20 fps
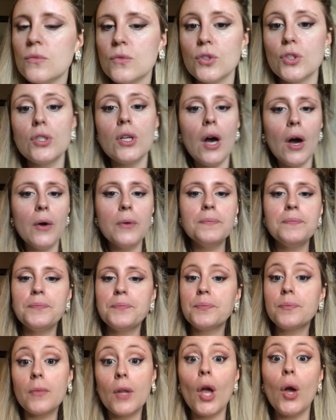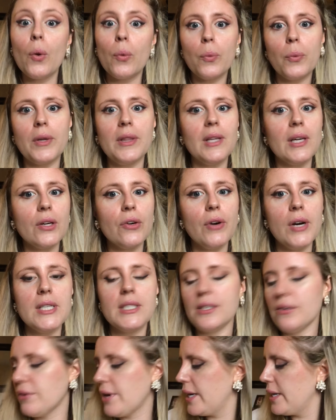So we look
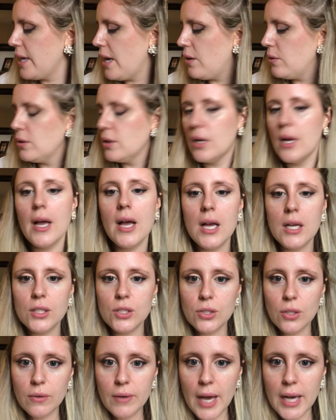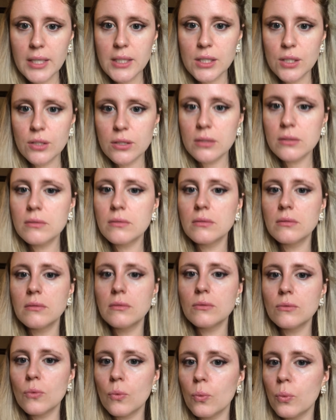crazy right now. So next,
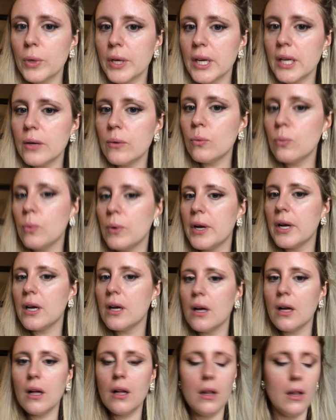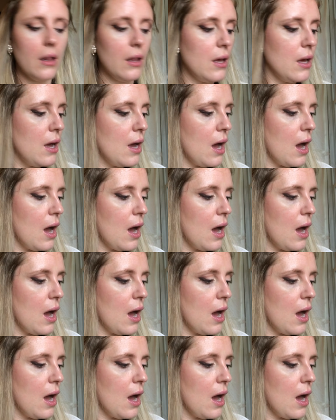we will